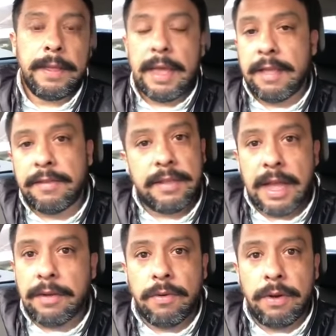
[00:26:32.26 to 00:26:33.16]
It's
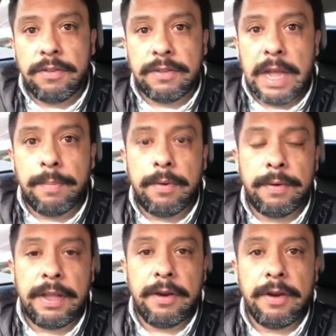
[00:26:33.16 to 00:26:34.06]
not going to stop over
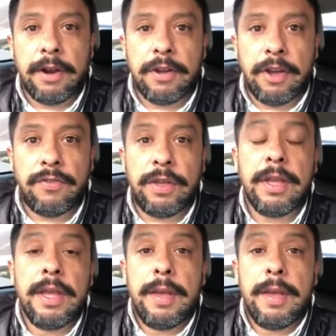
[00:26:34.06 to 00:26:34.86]
here in our country.